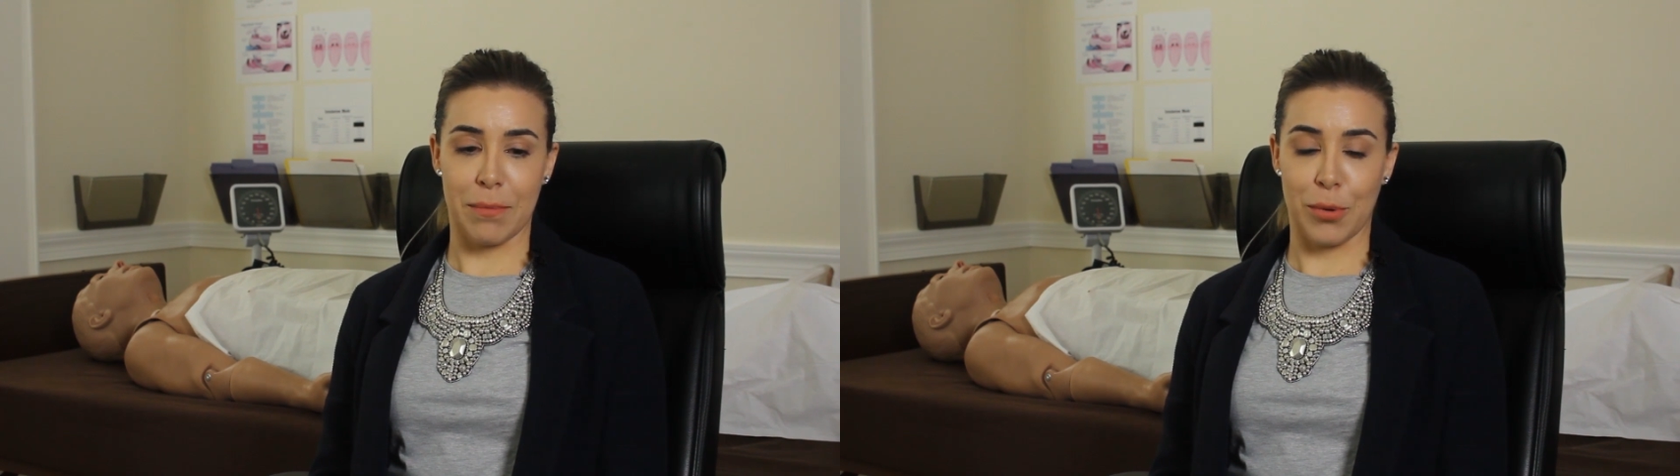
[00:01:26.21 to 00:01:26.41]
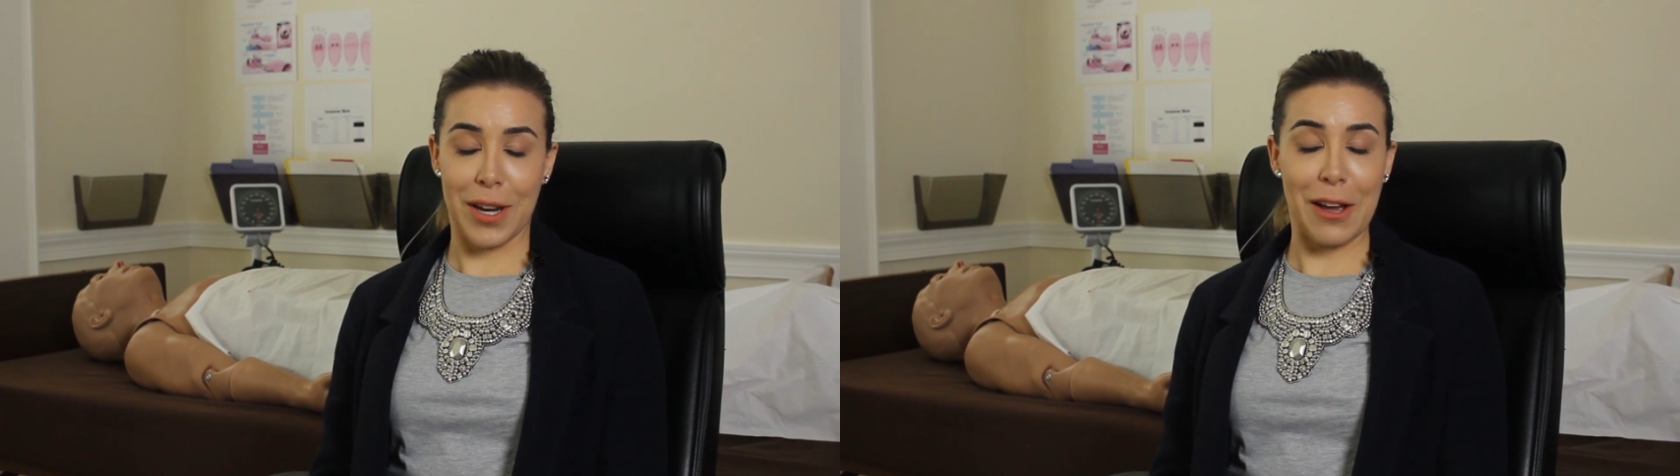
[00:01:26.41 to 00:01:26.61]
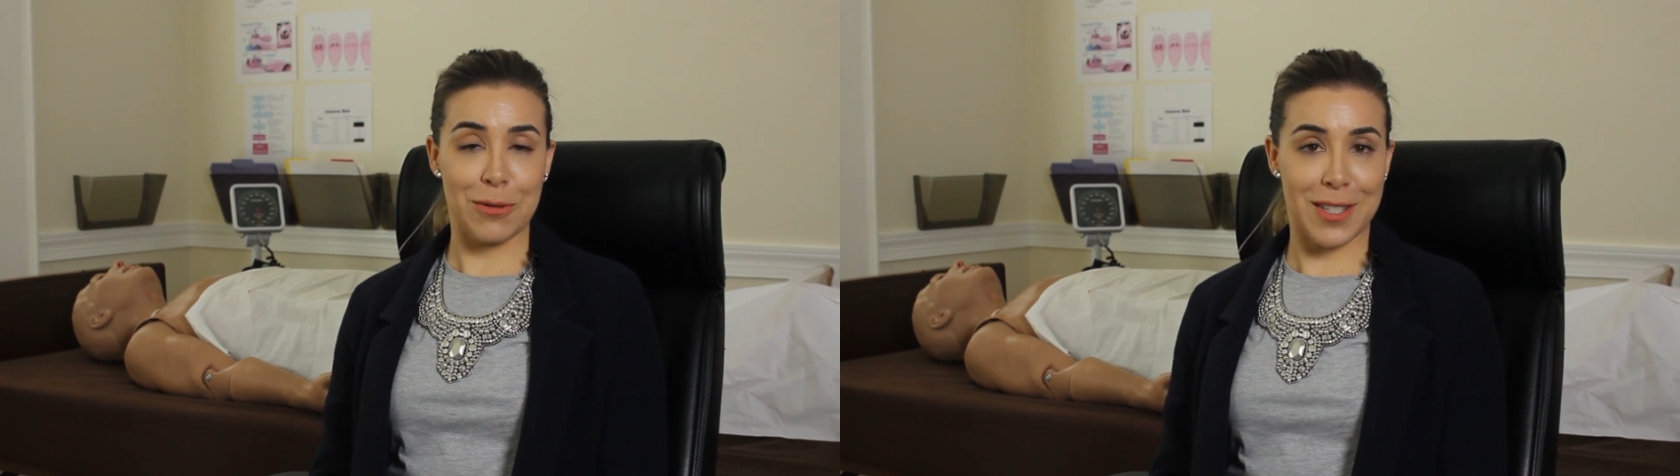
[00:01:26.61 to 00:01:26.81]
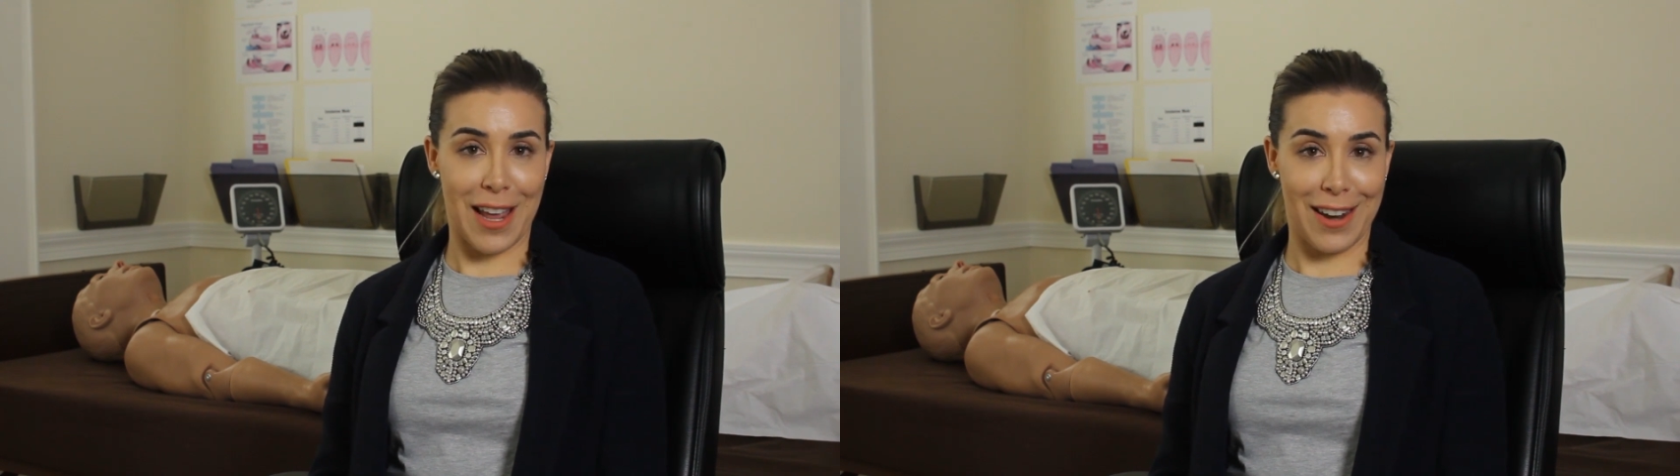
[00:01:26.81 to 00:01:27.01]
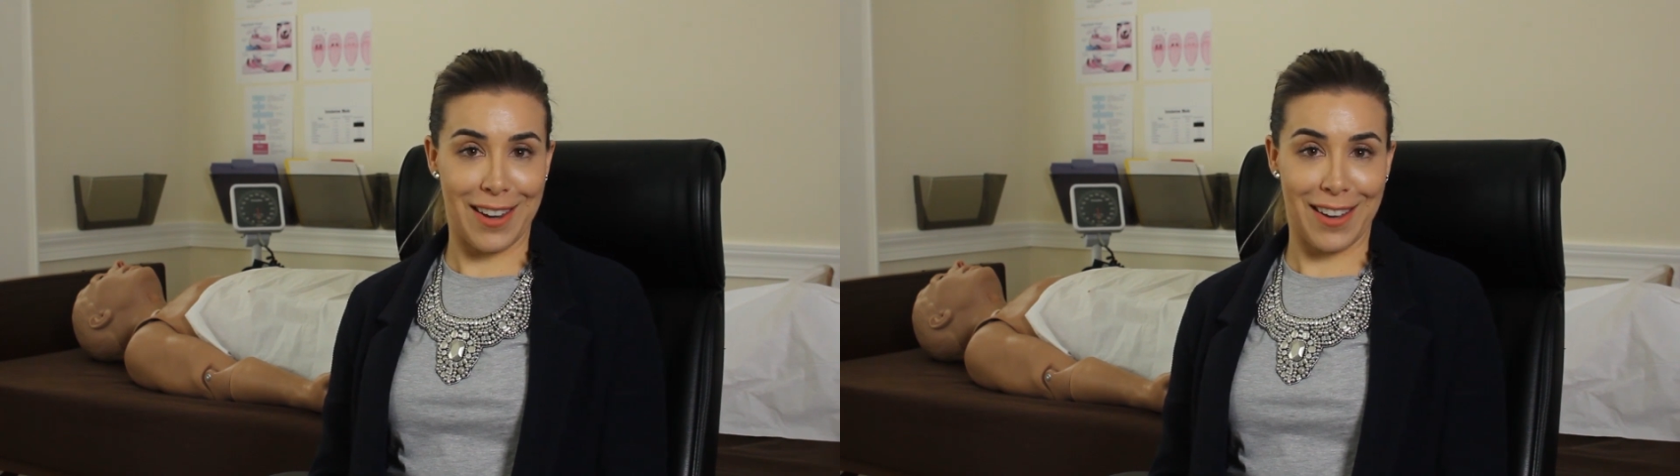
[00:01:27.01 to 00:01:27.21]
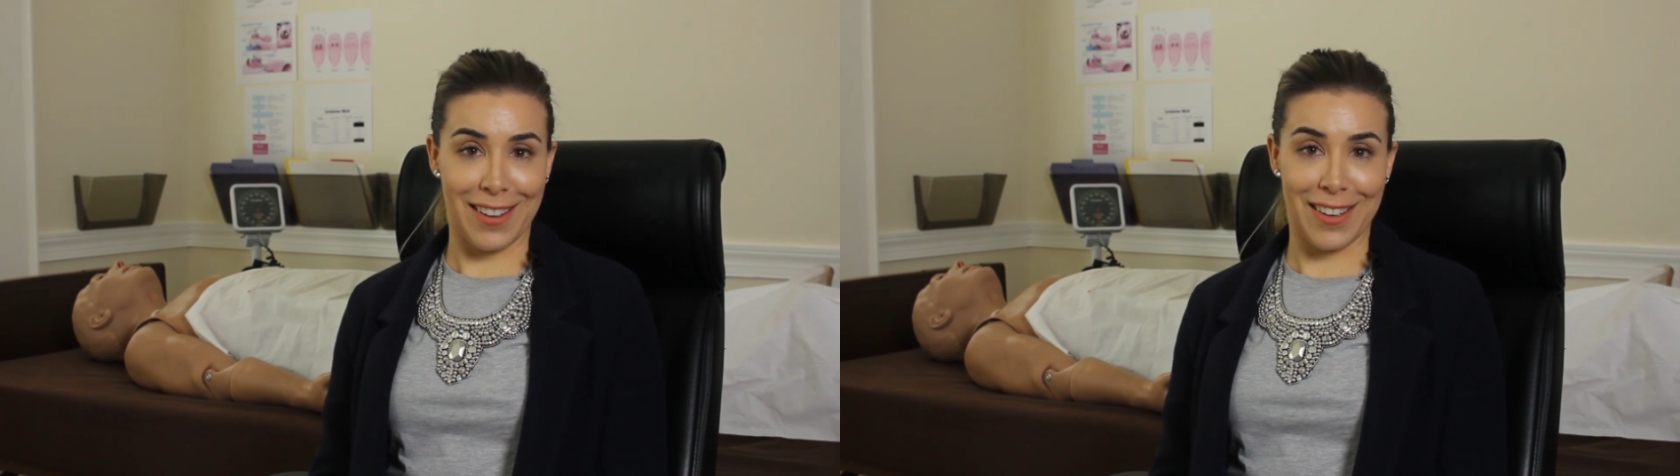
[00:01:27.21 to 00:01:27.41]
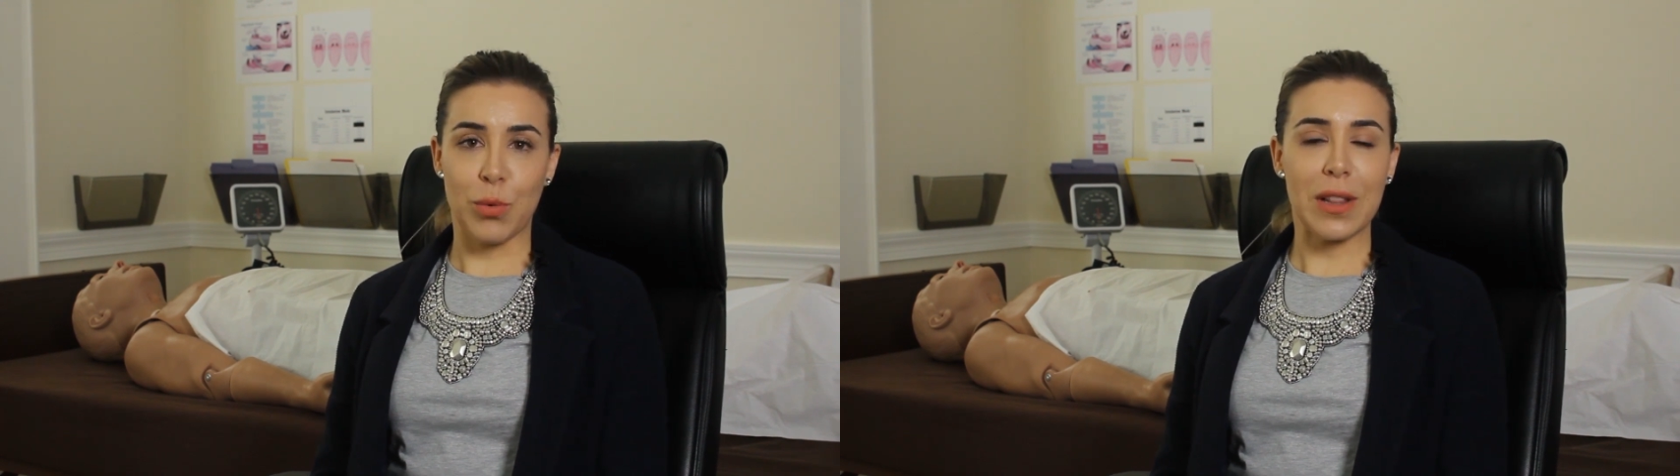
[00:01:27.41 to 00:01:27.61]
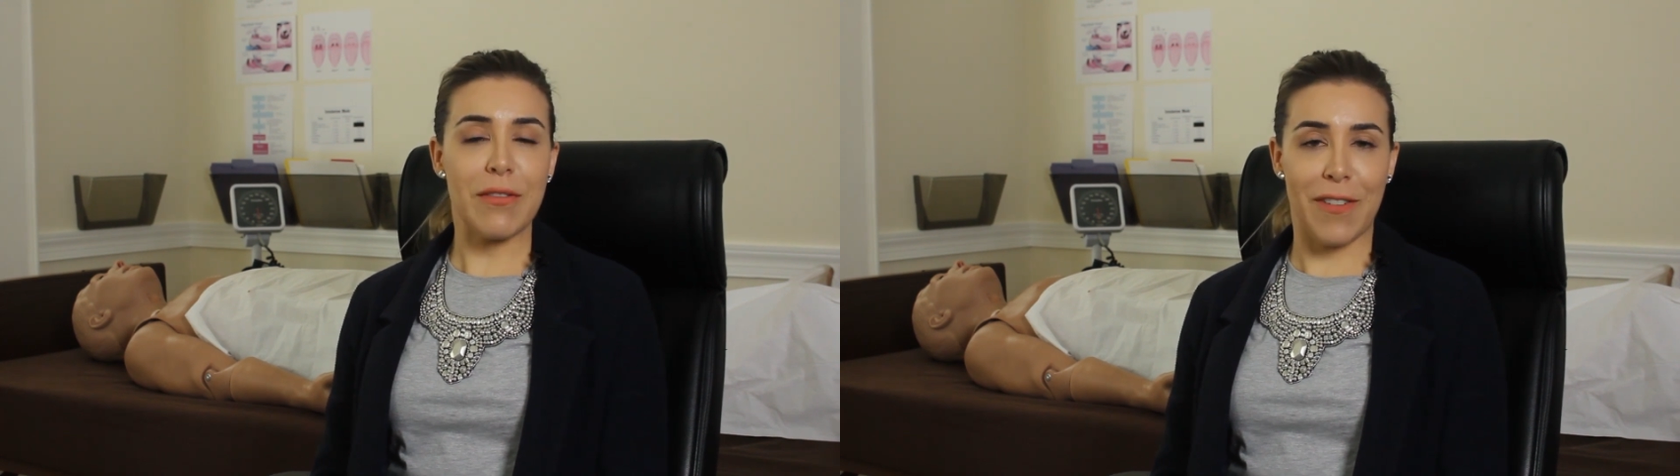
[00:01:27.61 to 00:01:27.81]
pretty outstanding,
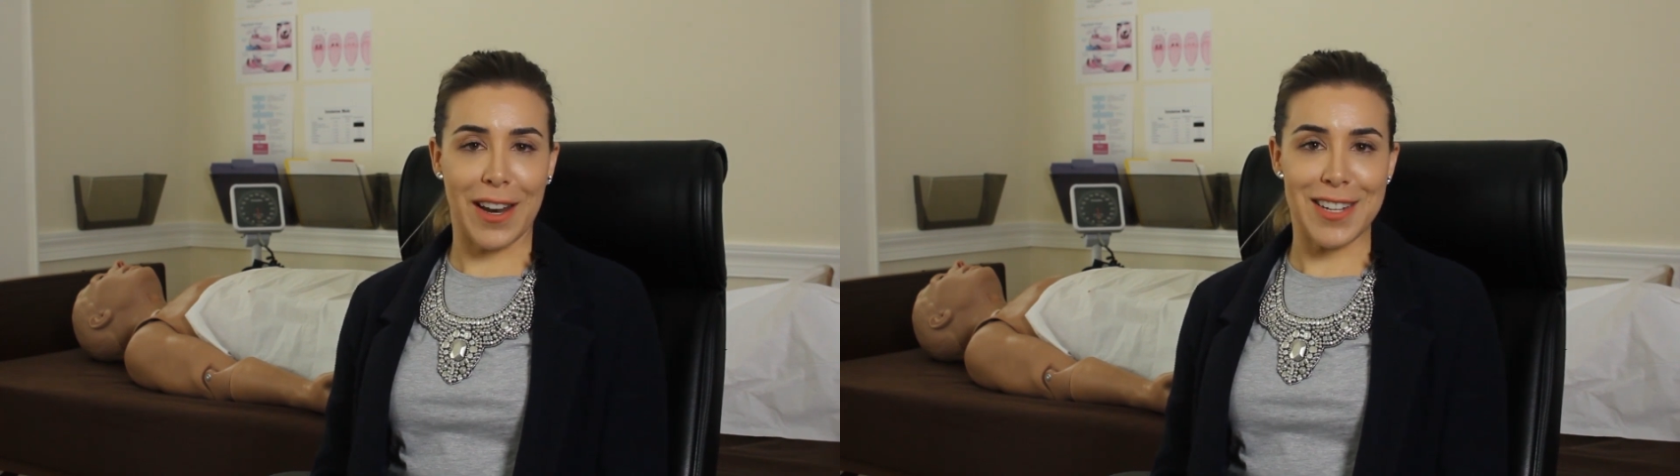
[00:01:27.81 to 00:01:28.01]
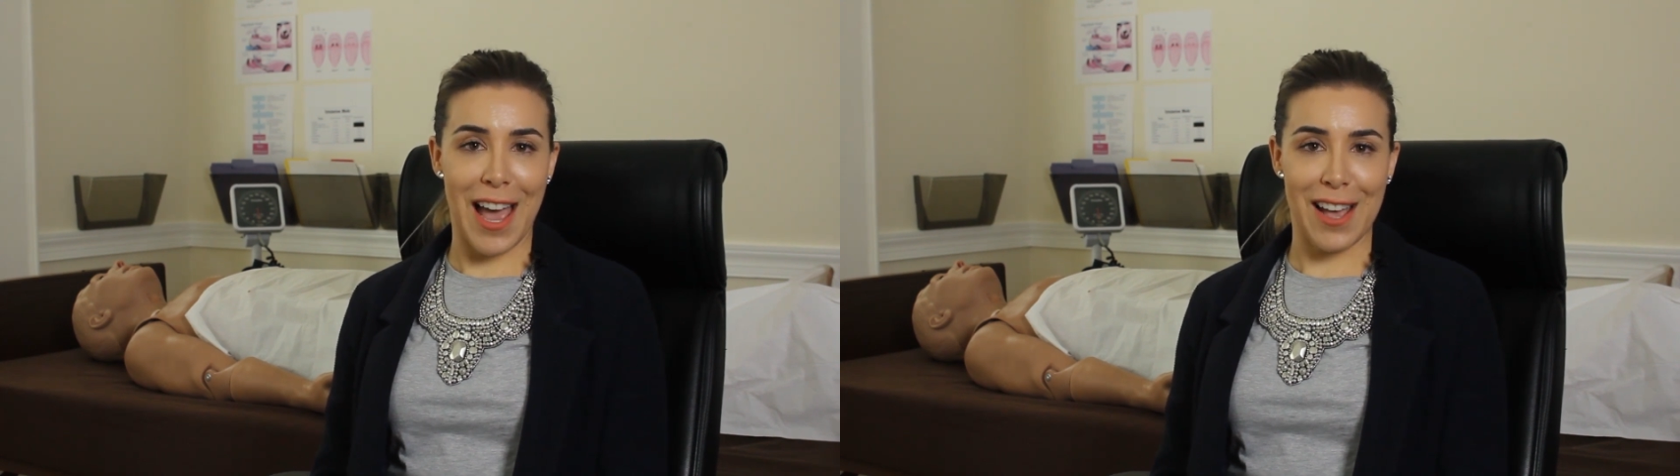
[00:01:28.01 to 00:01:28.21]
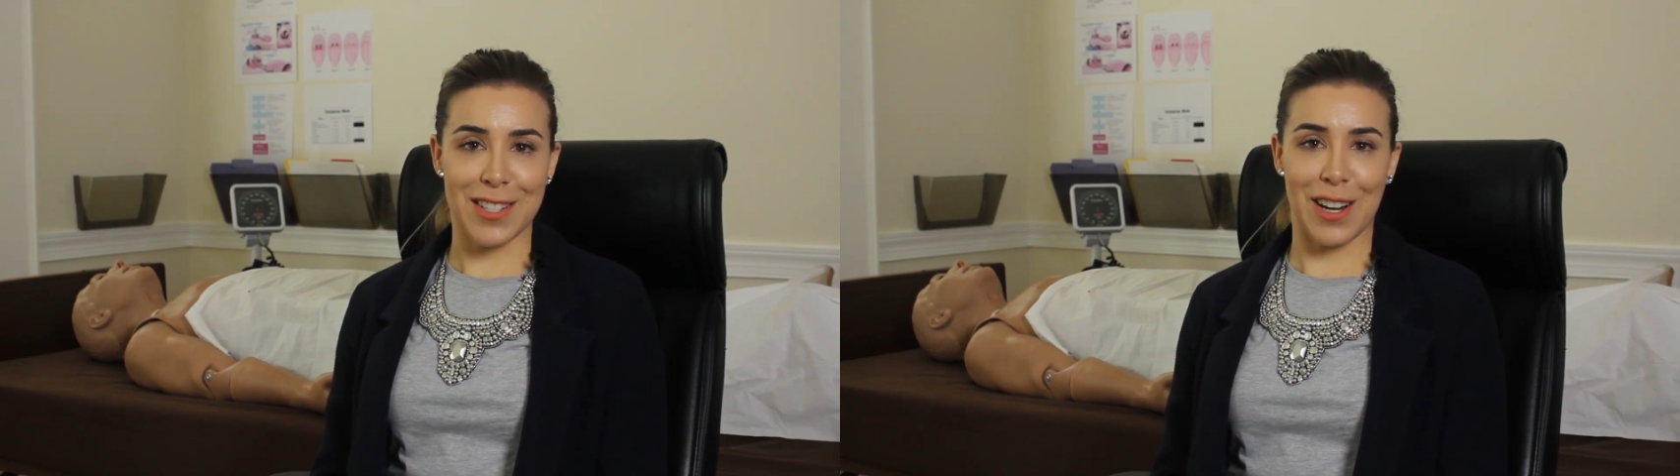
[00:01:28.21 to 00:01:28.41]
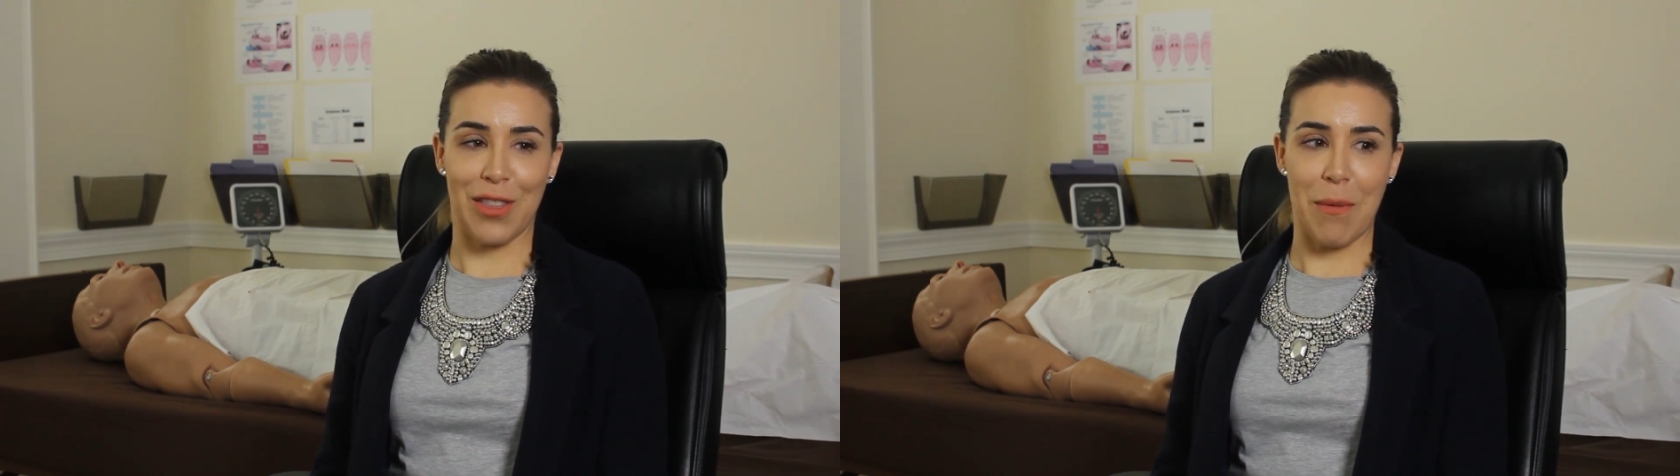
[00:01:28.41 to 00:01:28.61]
really fantastic.